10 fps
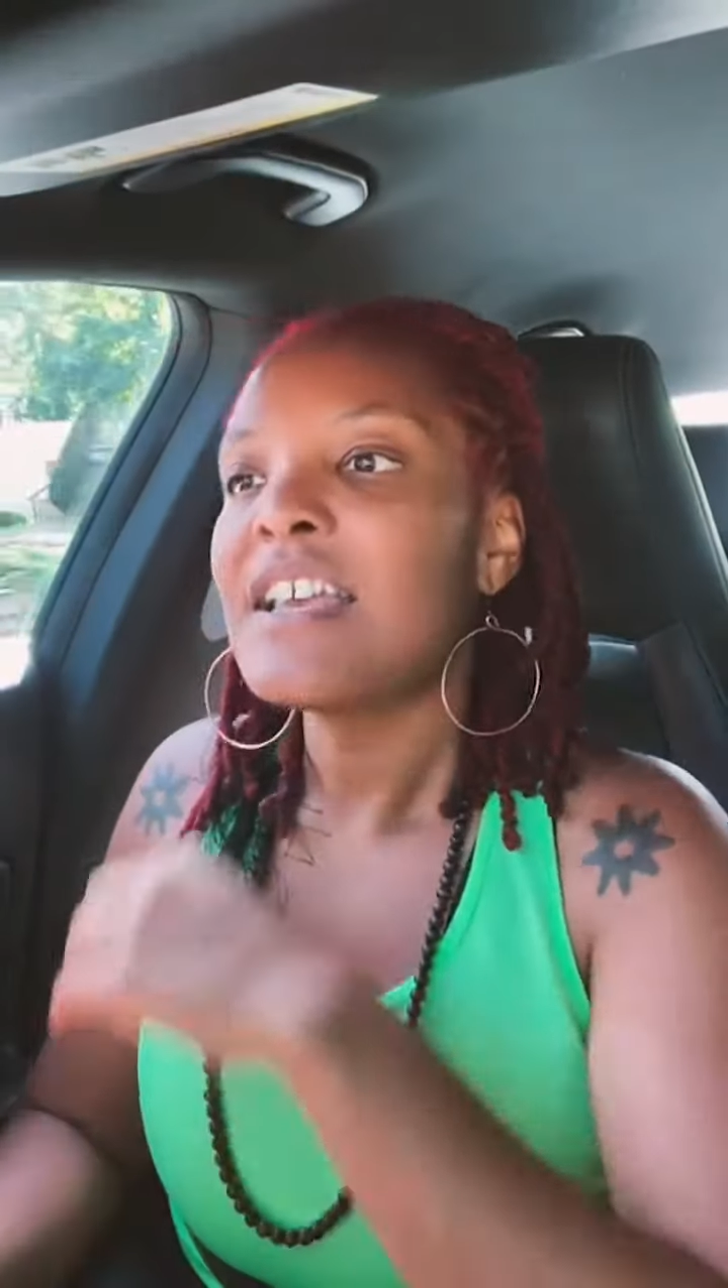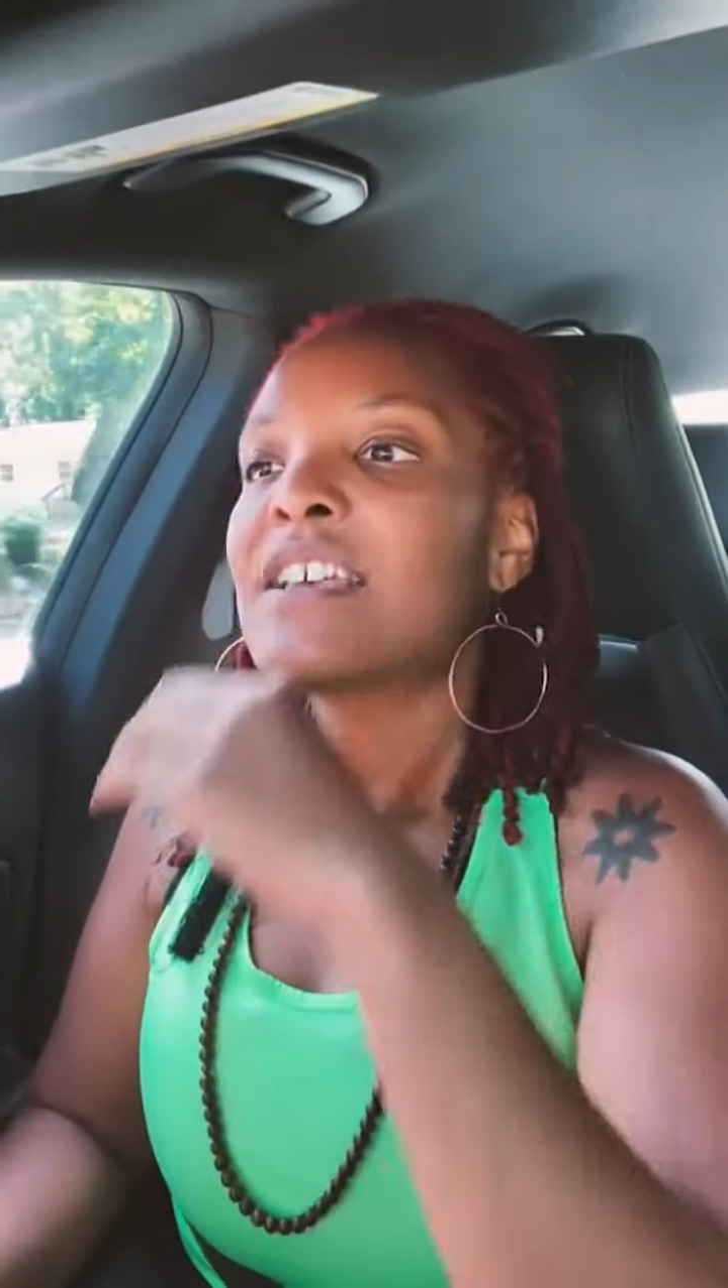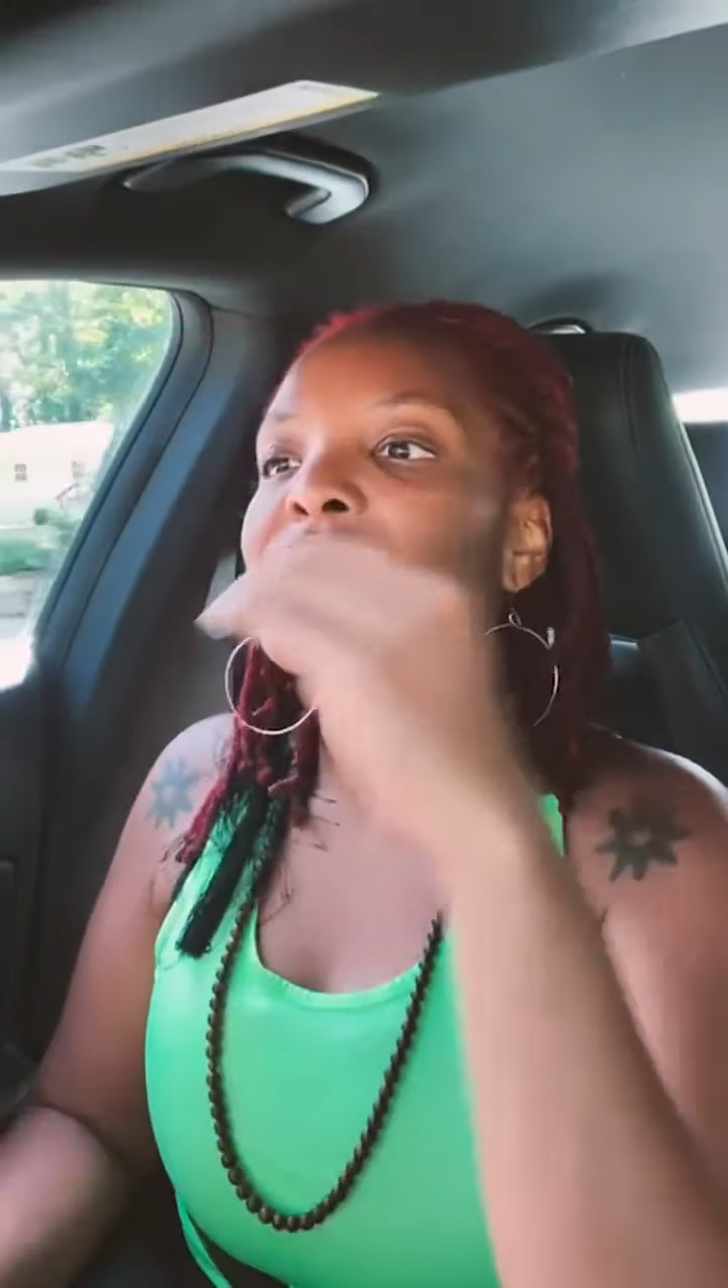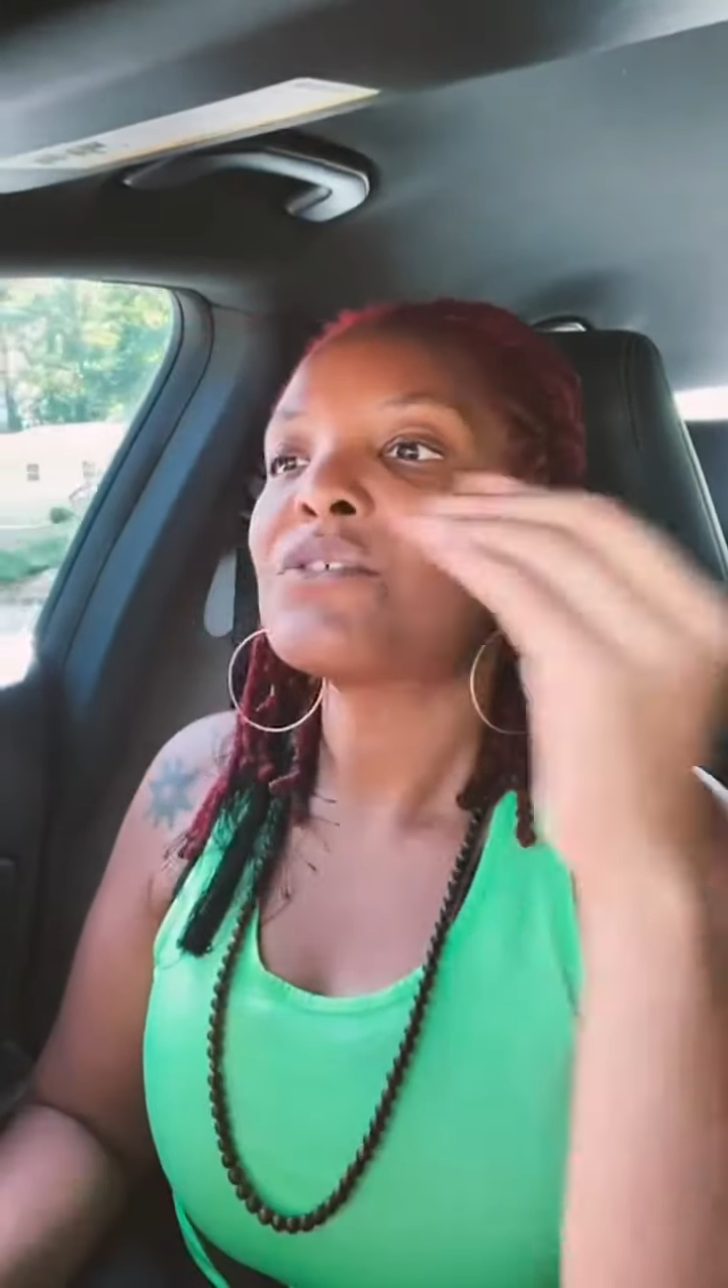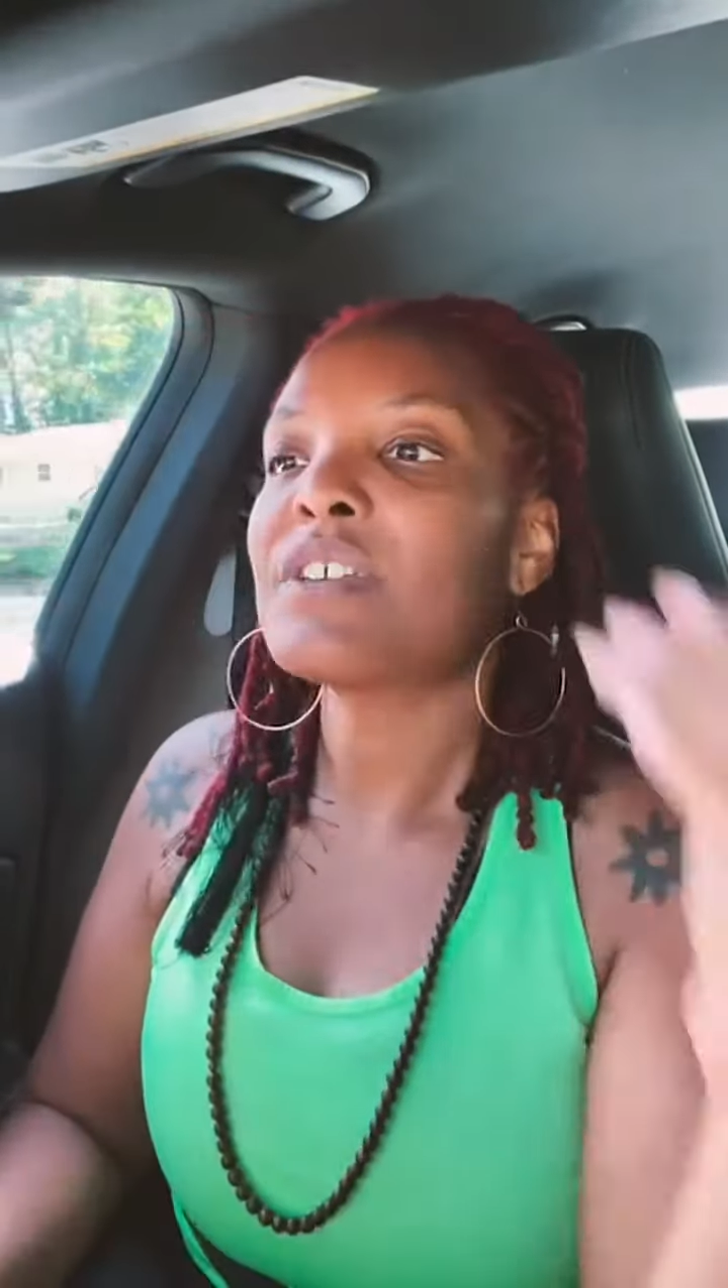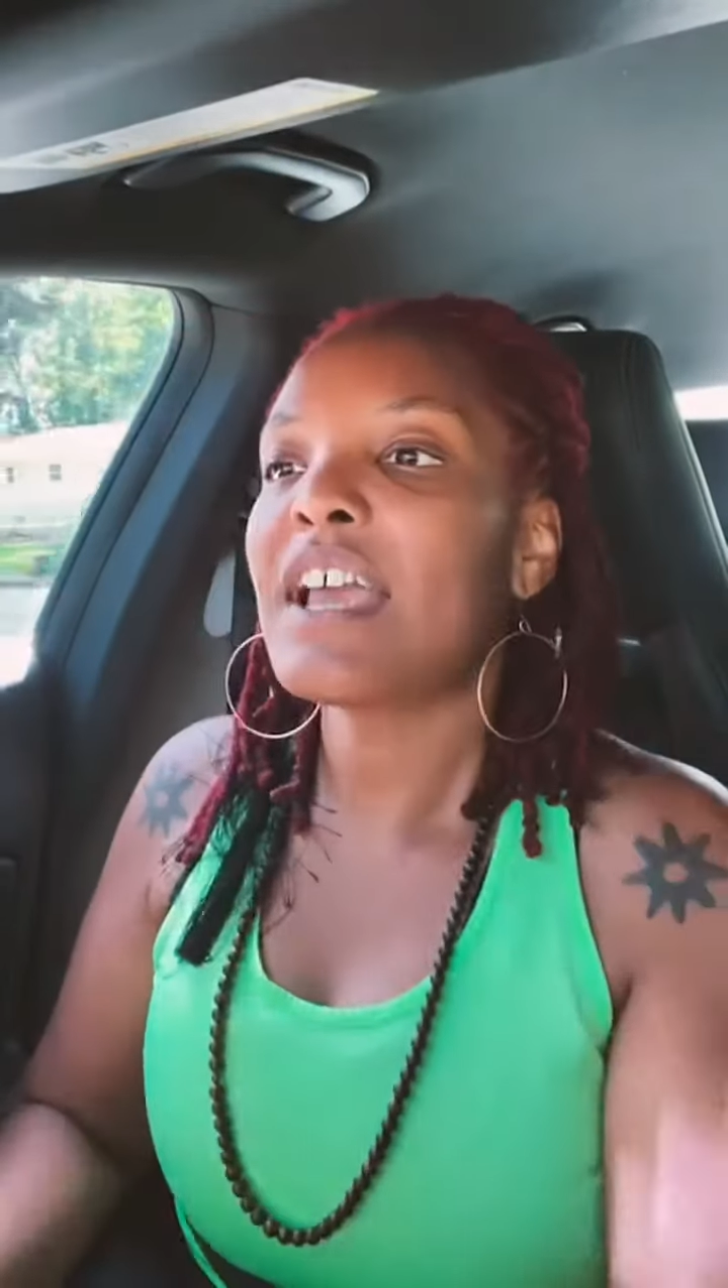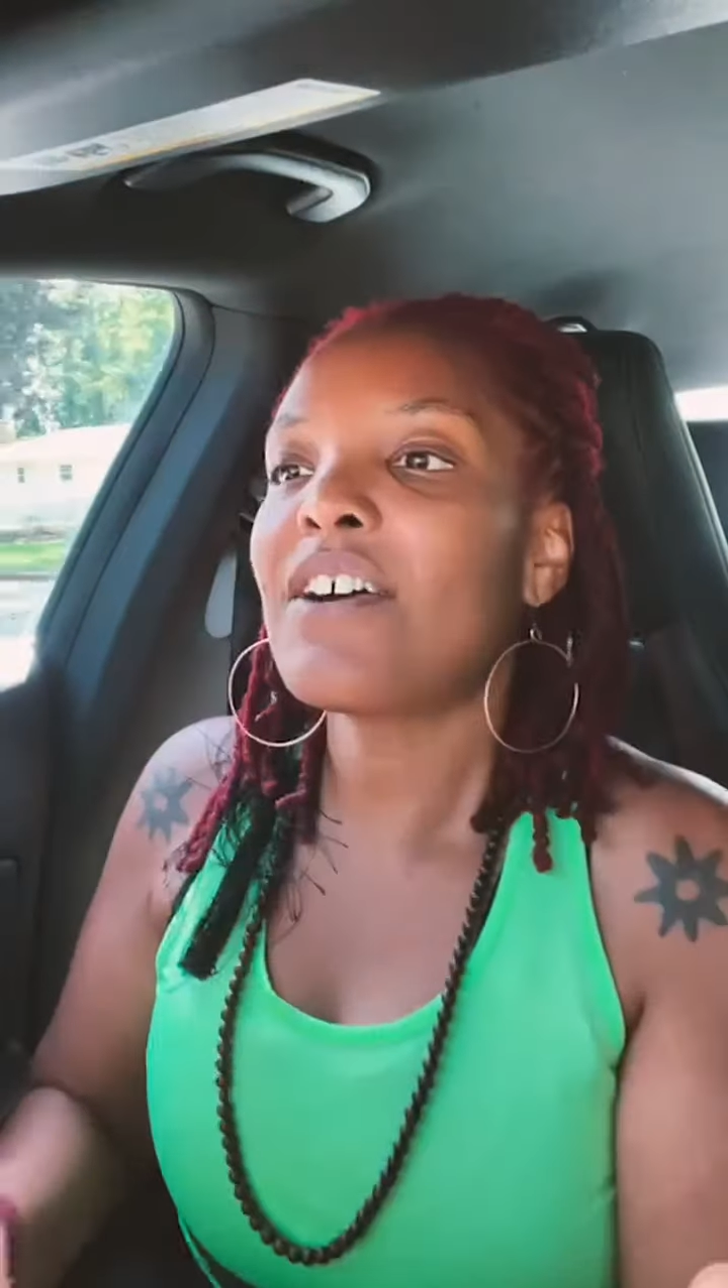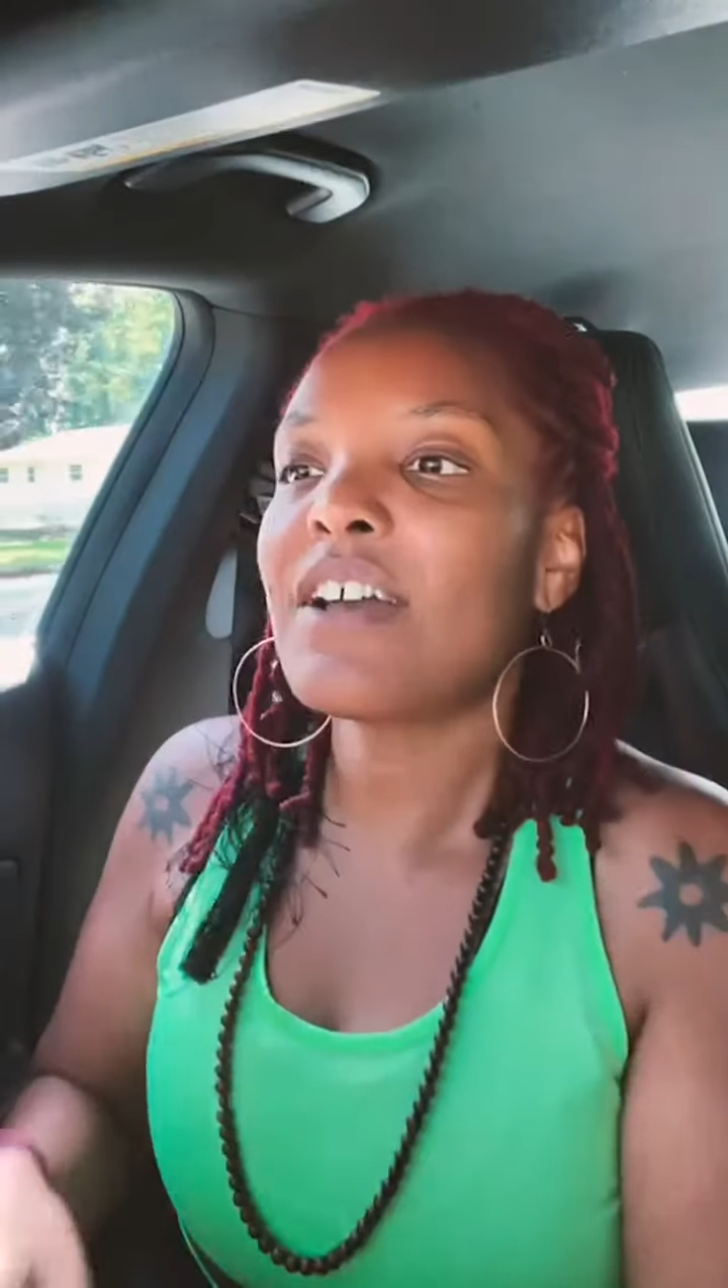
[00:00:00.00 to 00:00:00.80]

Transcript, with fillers: So now